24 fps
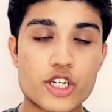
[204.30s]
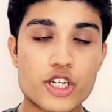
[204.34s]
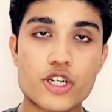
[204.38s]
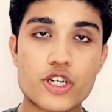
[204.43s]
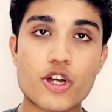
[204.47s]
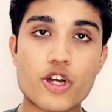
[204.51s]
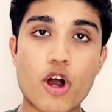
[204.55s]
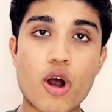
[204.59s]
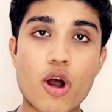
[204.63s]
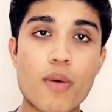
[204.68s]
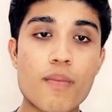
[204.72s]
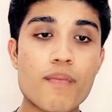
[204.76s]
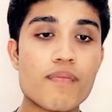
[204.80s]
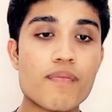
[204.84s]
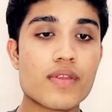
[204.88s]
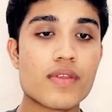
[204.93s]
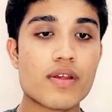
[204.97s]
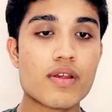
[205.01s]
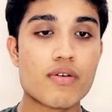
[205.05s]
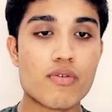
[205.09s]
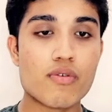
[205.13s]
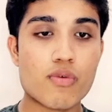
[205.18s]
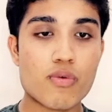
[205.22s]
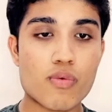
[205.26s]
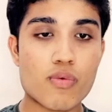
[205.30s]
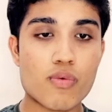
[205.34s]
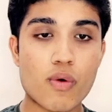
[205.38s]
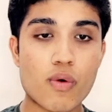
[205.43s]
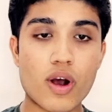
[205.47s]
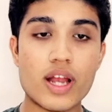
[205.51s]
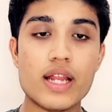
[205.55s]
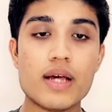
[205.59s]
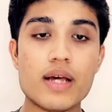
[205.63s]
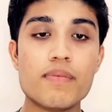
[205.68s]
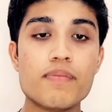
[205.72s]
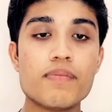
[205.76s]
Tom,
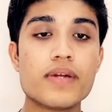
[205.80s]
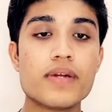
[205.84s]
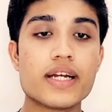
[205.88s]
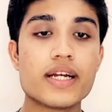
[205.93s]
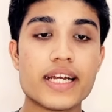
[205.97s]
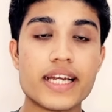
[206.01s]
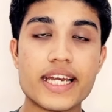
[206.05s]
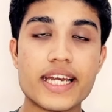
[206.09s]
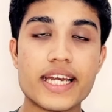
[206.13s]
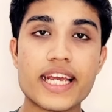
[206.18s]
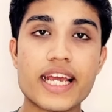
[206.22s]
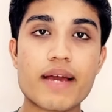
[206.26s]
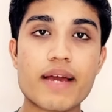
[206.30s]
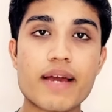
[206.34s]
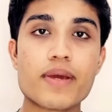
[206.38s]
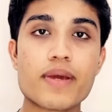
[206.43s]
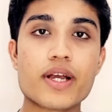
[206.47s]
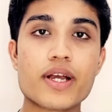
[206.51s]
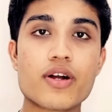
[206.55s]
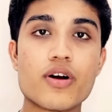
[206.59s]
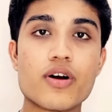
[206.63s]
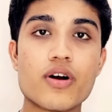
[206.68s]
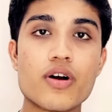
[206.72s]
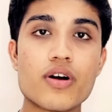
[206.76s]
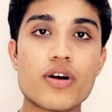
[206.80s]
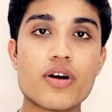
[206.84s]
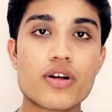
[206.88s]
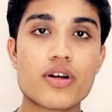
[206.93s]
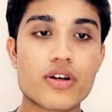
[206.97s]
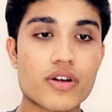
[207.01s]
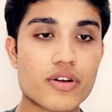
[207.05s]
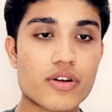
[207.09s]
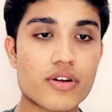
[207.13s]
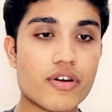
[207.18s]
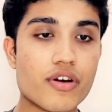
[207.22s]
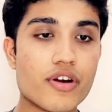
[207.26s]
Wallum, DMECO,
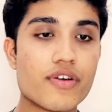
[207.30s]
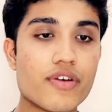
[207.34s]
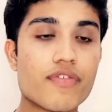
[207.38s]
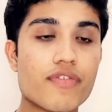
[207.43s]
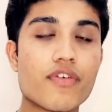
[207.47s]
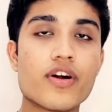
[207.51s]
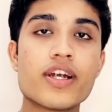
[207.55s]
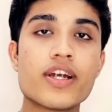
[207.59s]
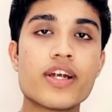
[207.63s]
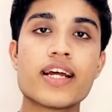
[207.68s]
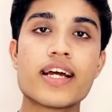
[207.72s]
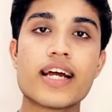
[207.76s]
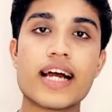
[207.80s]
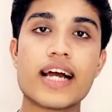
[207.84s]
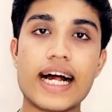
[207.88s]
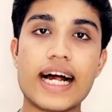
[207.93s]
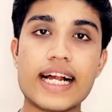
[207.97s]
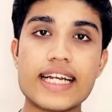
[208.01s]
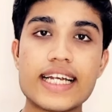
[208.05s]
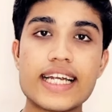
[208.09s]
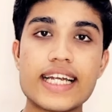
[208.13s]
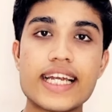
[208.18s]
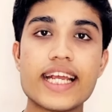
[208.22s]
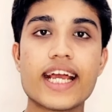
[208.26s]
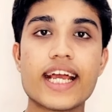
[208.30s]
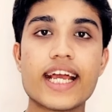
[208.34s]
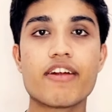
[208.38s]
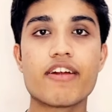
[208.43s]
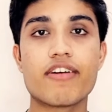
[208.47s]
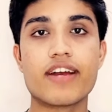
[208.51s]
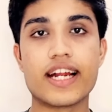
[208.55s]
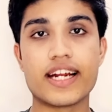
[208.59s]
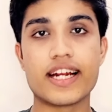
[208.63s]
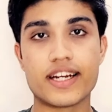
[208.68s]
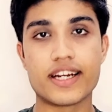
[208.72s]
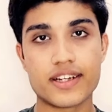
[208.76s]
Goodwood and
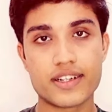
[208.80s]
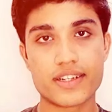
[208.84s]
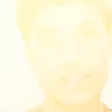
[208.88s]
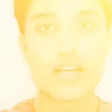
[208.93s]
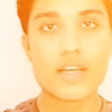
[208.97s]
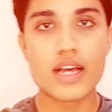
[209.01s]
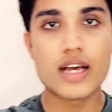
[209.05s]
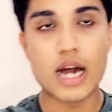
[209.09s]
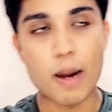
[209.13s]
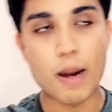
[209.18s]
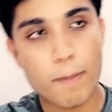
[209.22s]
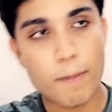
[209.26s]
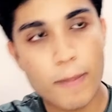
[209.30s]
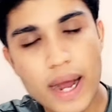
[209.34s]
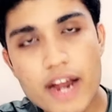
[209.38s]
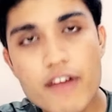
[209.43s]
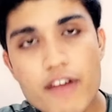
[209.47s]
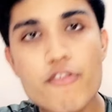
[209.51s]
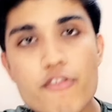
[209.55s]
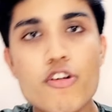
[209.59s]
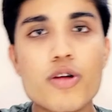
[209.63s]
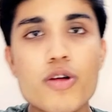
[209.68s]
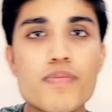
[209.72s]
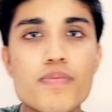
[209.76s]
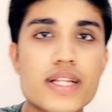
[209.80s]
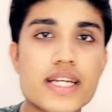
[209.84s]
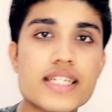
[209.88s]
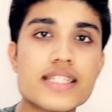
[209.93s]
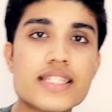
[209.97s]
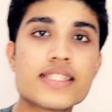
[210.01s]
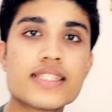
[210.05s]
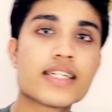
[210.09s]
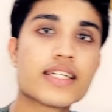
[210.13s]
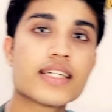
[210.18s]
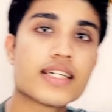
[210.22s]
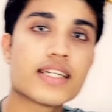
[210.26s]
T-Erudite. Apart from
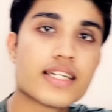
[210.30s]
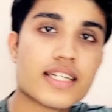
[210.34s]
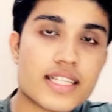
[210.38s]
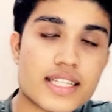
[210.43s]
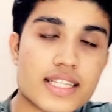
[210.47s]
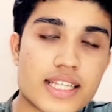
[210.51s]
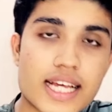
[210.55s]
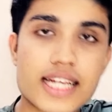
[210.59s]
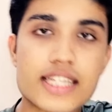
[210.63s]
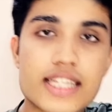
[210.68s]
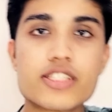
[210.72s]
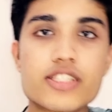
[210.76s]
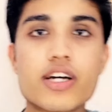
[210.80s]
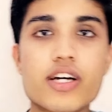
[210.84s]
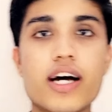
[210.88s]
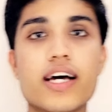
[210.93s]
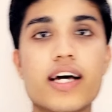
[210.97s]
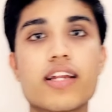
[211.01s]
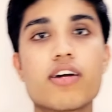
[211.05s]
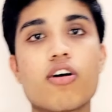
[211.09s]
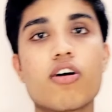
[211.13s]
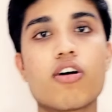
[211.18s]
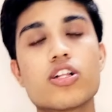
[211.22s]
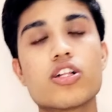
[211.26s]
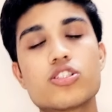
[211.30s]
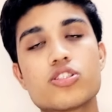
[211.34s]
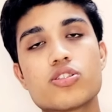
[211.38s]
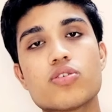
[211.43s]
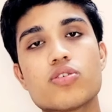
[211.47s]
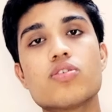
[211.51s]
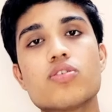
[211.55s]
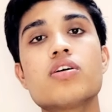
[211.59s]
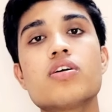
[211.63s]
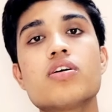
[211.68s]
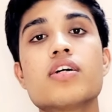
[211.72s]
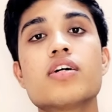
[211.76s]
this, there's
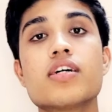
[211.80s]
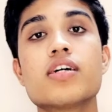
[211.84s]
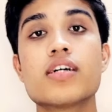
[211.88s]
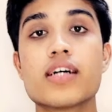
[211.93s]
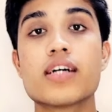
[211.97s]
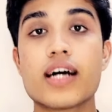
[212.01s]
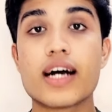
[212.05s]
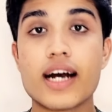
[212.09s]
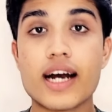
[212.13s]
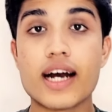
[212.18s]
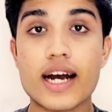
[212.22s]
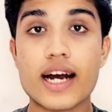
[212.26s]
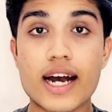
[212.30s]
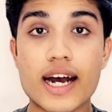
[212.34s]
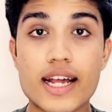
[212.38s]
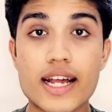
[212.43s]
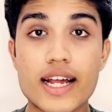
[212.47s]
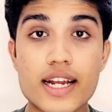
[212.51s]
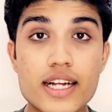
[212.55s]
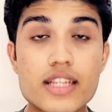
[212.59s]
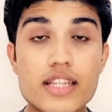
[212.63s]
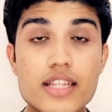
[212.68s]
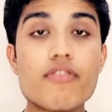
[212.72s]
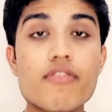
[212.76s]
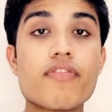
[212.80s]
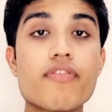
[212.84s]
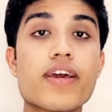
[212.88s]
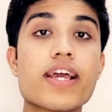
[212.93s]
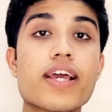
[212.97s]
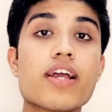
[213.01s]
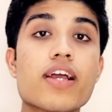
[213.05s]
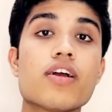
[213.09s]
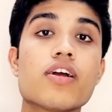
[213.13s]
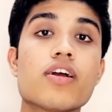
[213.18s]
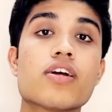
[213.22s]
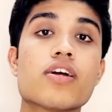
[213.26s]
also another
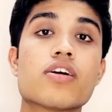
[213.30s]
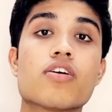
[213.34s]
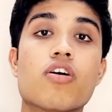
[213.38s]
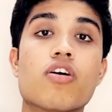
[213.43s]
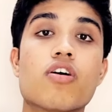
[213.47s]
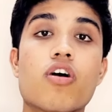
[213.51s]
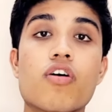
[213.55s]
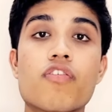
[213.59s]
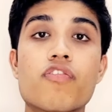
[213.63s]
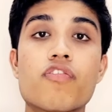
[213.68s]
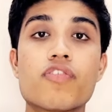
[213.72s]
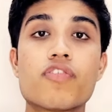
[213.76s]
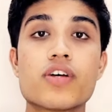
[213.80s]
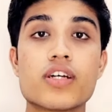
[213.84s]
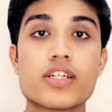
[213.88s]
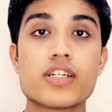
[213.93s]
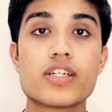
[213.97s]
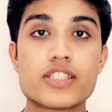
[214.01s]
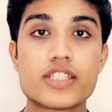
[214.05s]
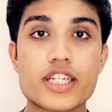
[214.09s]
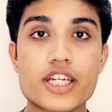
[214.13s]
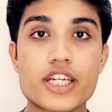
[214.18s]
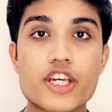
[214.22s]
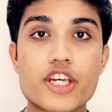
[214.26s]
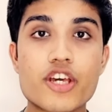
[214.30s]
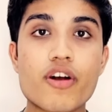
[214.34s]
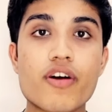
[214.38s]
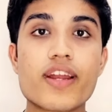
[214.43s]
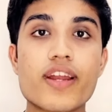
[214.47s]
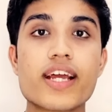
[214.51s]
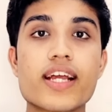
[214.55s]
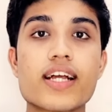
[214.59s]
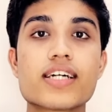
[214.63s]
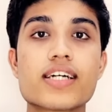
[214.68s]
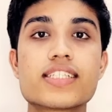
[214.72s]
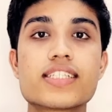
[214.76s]
way of
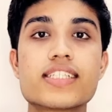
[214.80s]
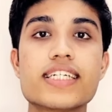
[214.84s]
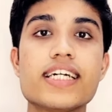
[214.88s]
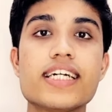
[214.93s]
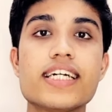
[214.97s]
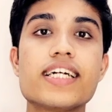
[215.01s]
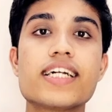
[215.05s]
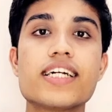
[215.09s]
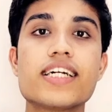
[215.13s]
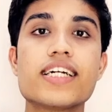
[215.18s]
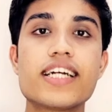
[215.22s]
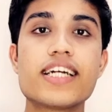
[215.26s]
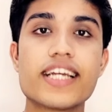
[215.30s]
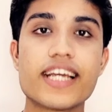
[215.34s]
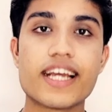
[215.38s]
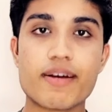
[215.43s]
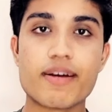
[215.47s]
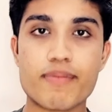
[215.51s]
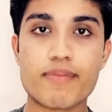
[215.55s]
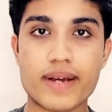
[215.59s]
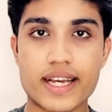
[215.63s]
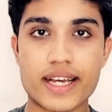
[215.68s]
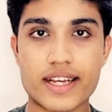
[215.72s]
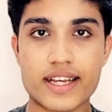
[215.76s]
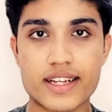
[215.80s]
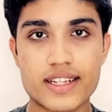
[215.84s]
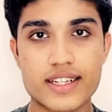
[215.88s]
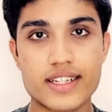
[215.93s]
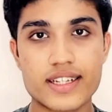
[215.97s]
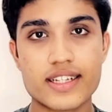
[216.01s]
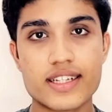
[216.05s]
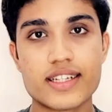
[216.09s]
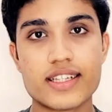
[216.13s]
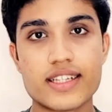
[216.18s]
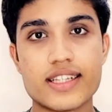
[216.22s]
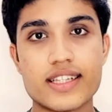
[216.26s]
securing a seat in TMI,
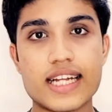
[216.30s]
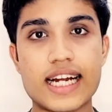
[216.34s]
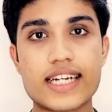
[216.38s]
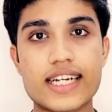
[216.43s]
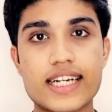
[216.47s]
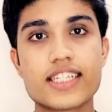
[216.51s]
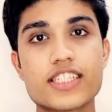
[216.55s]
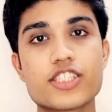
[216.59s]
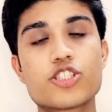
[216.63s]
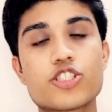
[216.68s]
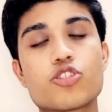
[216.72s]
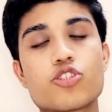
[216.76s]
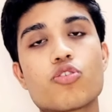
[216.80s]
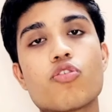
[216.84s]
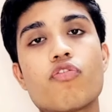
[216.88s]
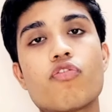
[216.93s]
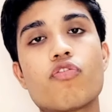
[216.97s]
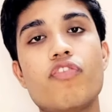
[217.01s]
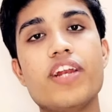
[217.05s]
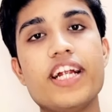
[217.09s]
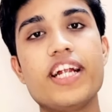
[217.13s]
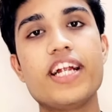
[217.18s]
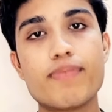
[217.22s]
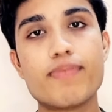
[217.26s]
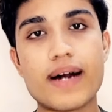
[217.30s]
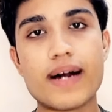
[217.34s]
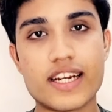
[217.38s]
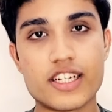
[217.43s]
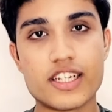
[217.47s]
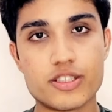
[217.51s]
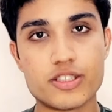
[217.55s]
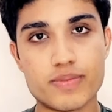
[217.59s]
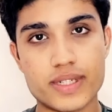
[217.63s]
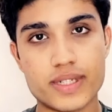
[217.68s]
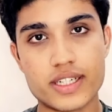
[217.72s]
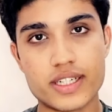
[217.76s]
that is through fleet
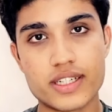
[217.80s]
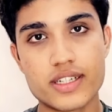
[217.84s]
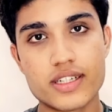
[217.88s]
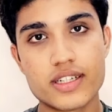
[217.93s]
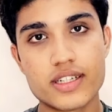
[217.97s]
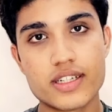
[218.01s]
management.